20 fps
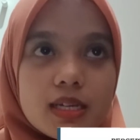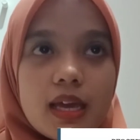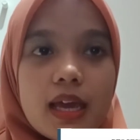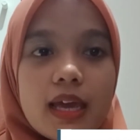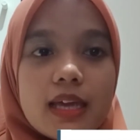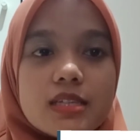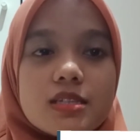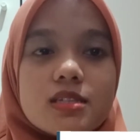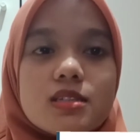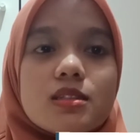
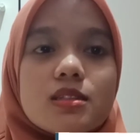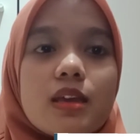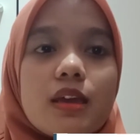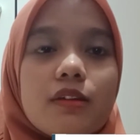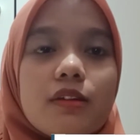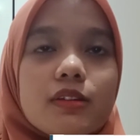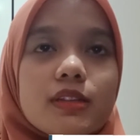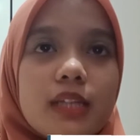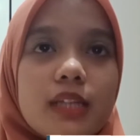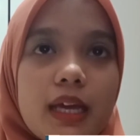and
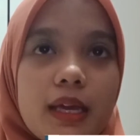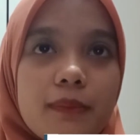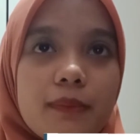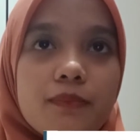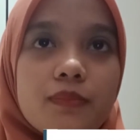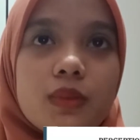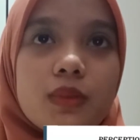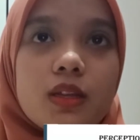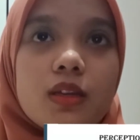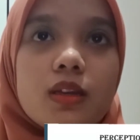stereotype.
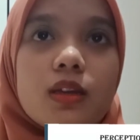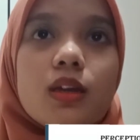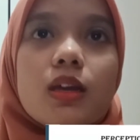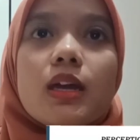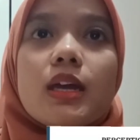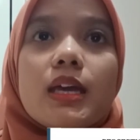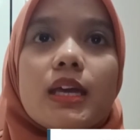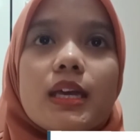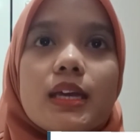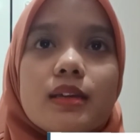
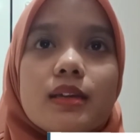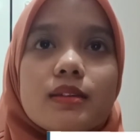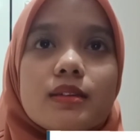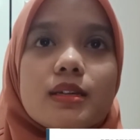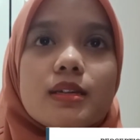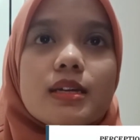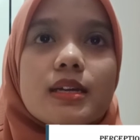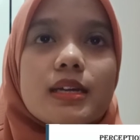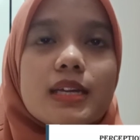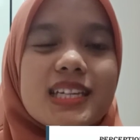
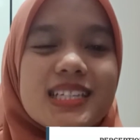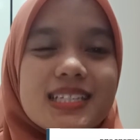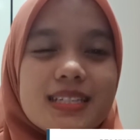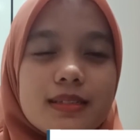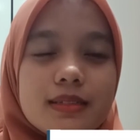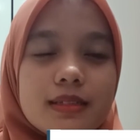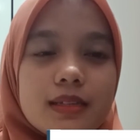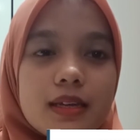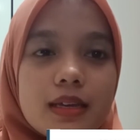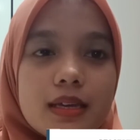It
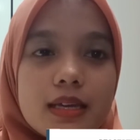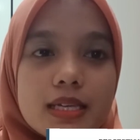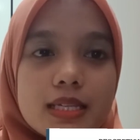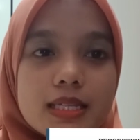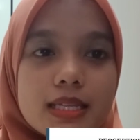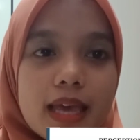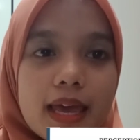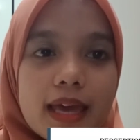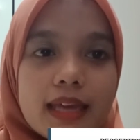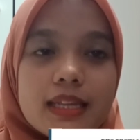is
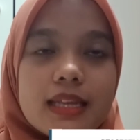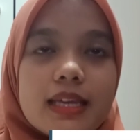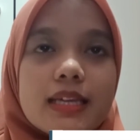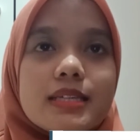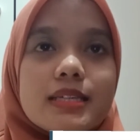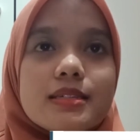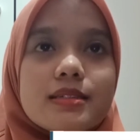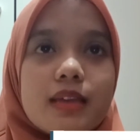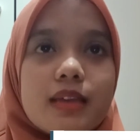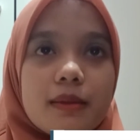an
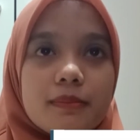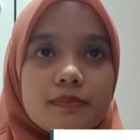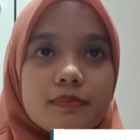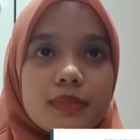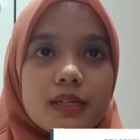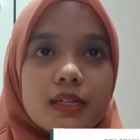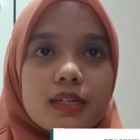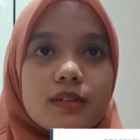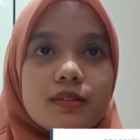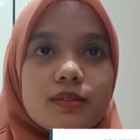
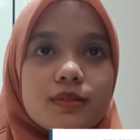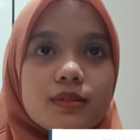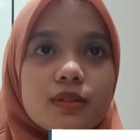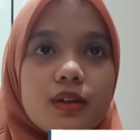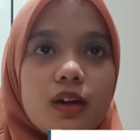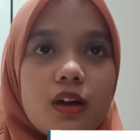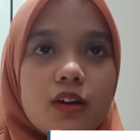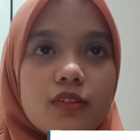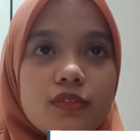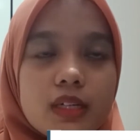example
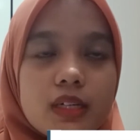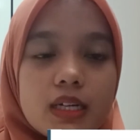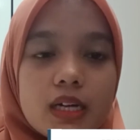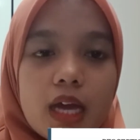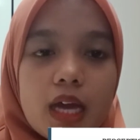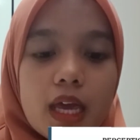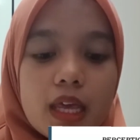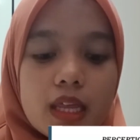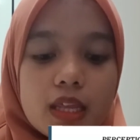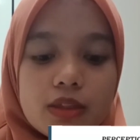of
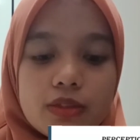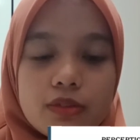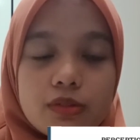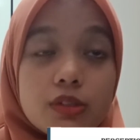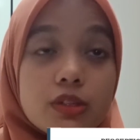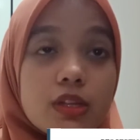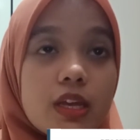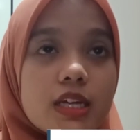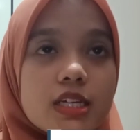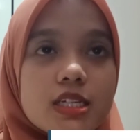an
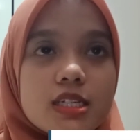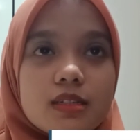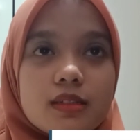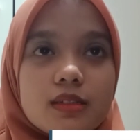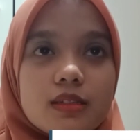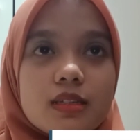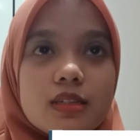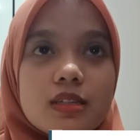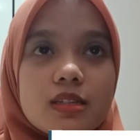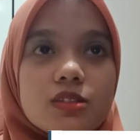introduction
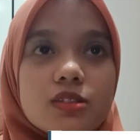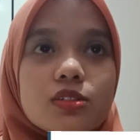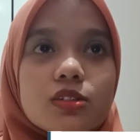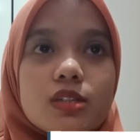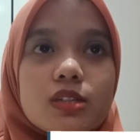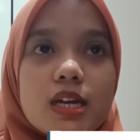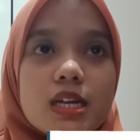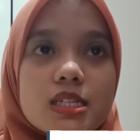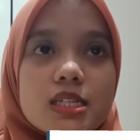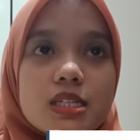
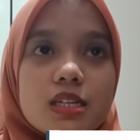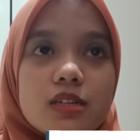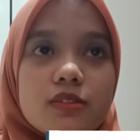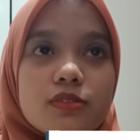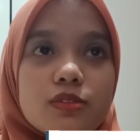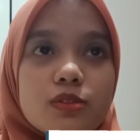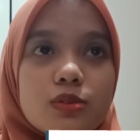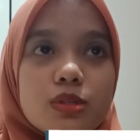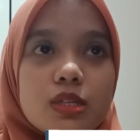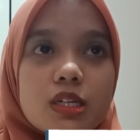
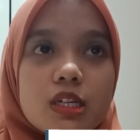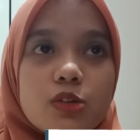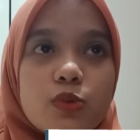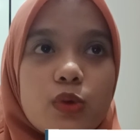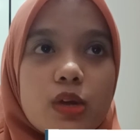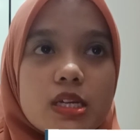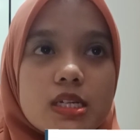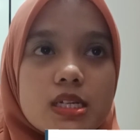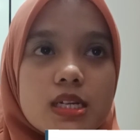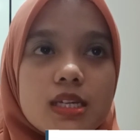to the
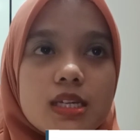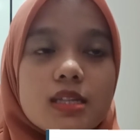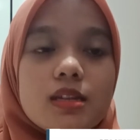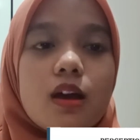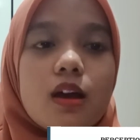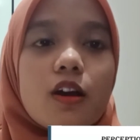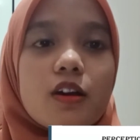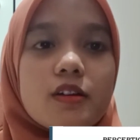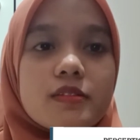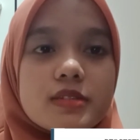question
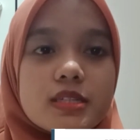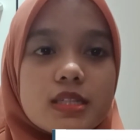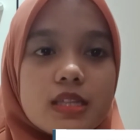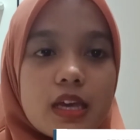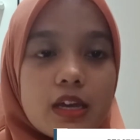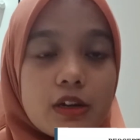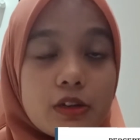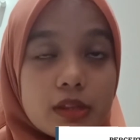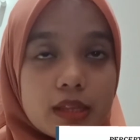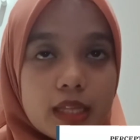of
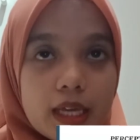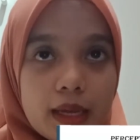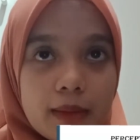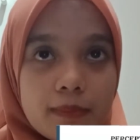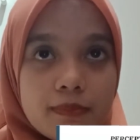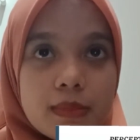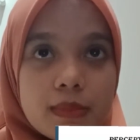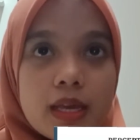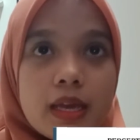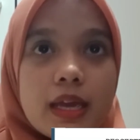stereotype.
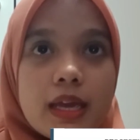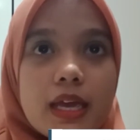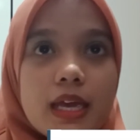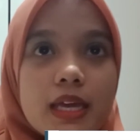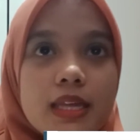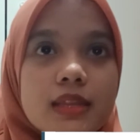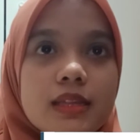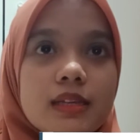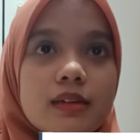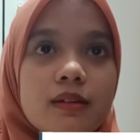
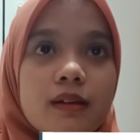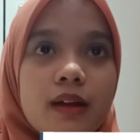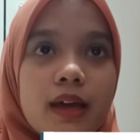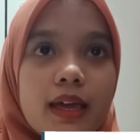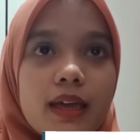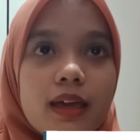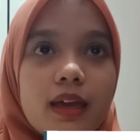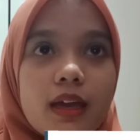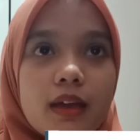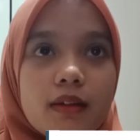In the
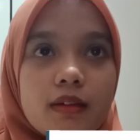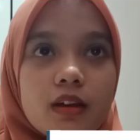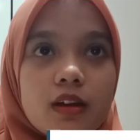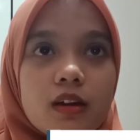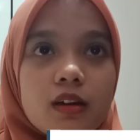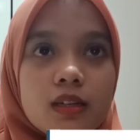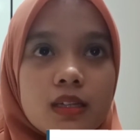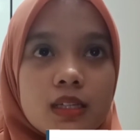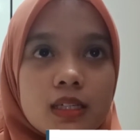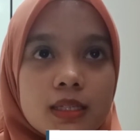right-hand
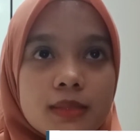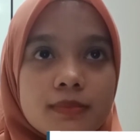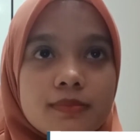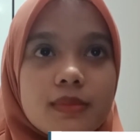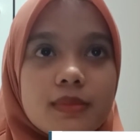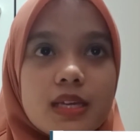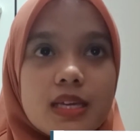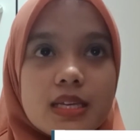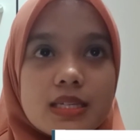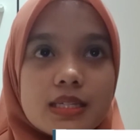column
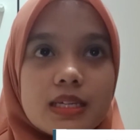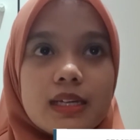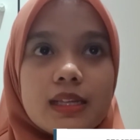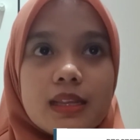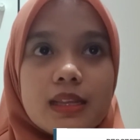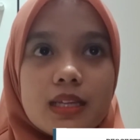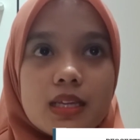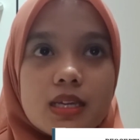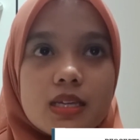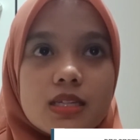is a
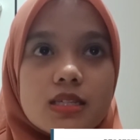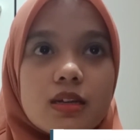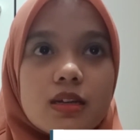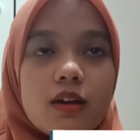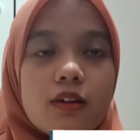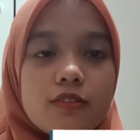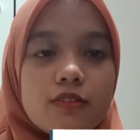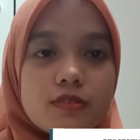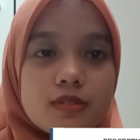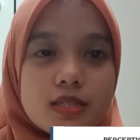list
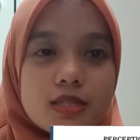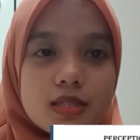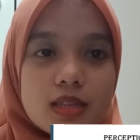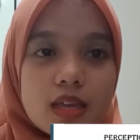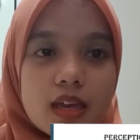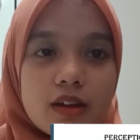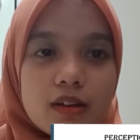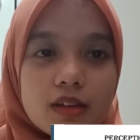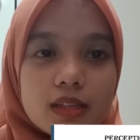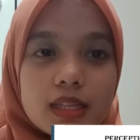of
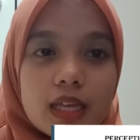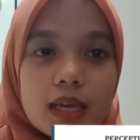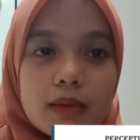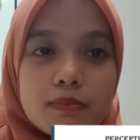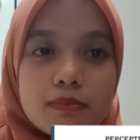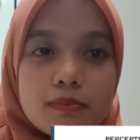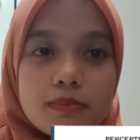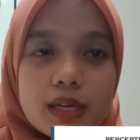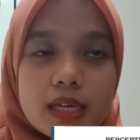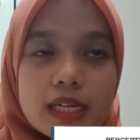
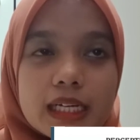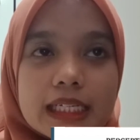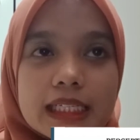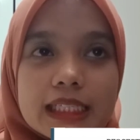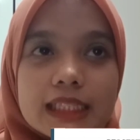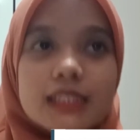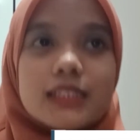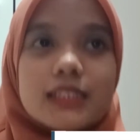stereotypical